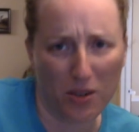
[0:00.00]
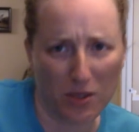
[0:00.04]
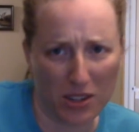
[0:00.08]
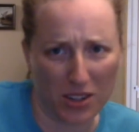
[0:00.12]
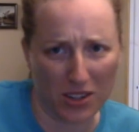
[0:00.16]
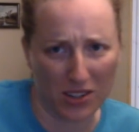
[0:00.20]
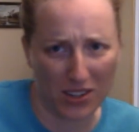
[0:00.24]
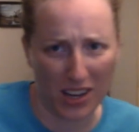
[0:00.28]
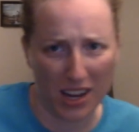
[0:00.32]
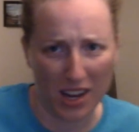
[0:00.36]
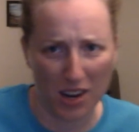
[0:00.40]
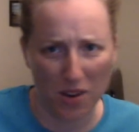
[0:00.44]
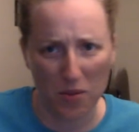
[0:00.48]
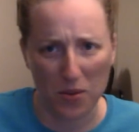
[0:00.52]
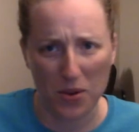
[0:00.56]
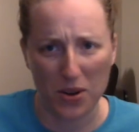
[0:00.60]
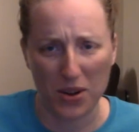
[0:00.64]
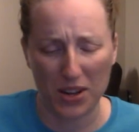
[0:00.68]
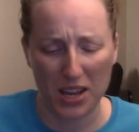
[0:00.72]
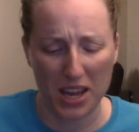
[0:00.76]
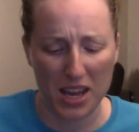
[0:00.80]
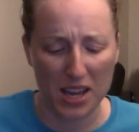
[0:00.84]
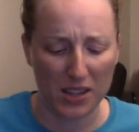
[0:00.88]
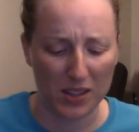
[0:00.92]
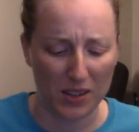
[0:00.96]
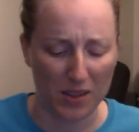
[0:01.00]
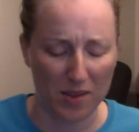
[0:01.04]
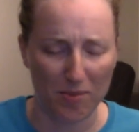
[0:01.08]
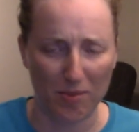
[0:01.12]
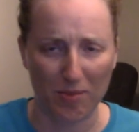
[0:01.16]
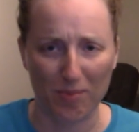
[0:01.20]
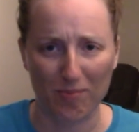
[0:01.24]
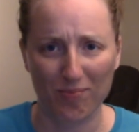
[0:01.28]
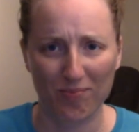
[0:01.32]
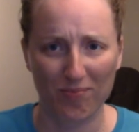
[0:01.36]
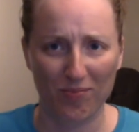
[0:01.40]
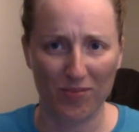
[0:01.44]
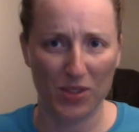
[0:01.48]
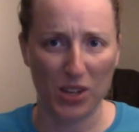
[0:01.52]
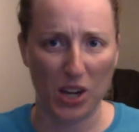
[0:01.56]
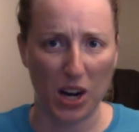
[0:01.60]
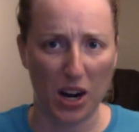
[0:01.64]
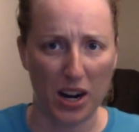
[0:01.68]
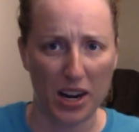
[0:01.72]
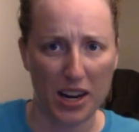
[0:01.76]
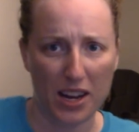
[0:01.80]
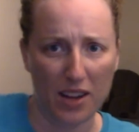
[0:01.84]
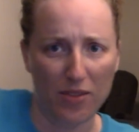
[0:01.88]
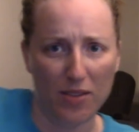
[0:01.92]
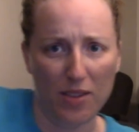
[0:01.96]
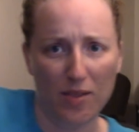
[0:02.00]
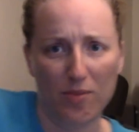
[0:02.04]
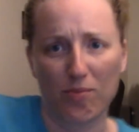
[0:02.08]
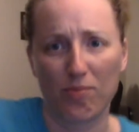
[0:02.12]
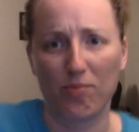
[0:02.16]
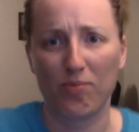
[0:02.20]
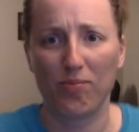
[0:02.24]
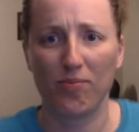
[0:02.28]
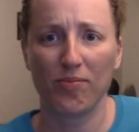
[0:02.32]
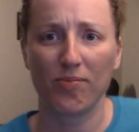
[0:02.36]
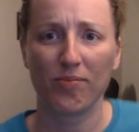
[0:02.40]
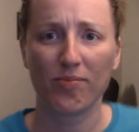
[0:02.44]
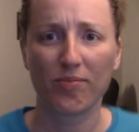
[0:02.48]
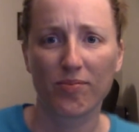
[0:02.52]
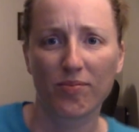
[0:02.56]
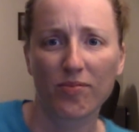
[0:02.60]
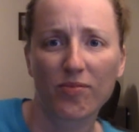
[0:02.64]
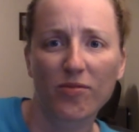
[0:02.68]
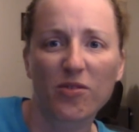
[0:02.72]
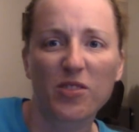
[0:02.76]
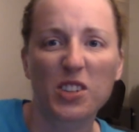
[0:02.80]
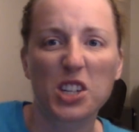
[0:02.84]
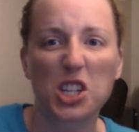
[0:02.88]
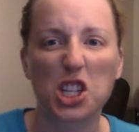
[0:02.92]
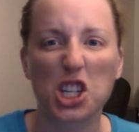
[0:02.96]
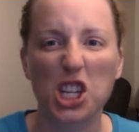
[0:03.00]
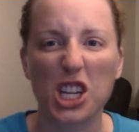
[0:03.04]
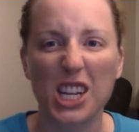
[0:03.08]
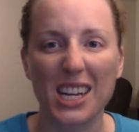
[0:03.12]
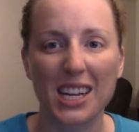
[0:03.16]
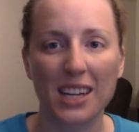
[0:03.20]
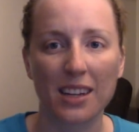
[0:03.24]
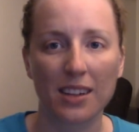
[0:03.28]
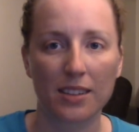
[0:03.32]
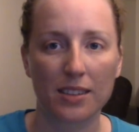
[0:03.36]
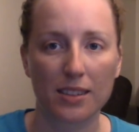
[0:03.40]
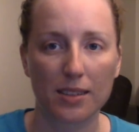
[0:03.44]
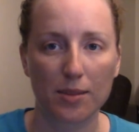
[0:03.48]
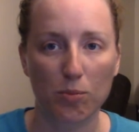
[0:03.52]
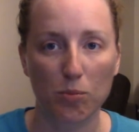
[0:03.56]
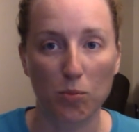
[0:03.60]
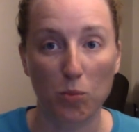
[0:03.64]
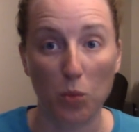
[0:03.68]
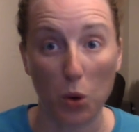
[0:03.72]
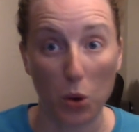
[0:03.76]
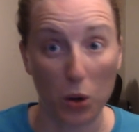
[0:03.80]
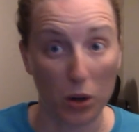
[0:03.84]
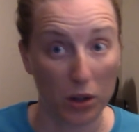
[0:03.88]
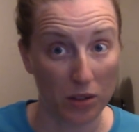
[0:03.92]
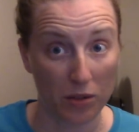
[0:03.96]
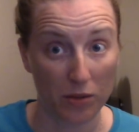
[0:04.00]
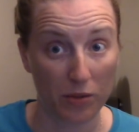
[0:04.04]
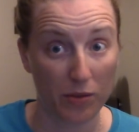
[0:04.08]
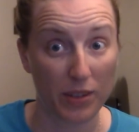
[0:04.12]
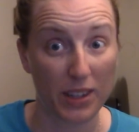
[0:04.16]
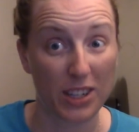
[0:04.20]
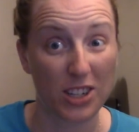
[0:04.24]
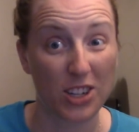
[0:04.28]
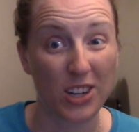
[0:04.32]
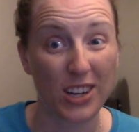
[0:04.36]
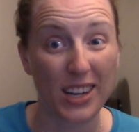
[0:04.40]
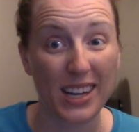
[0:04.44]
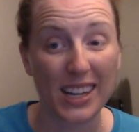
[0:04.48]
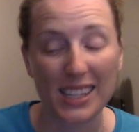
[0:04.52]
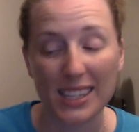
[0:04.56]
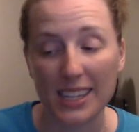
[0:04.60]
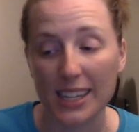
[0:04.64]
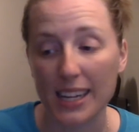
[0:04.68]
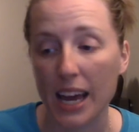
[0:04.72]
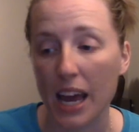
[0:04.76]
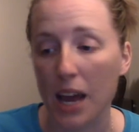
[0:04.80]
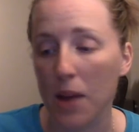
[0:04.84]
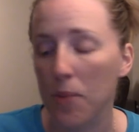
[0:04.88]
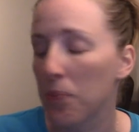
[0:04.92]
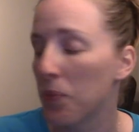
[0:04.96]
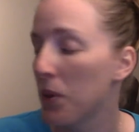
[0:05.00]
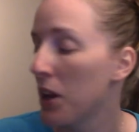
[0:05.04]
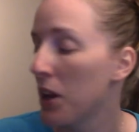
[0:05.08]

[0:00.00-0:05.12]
which is kind of wonky, so I'm sorry if I'm fidgety, more fidgety today.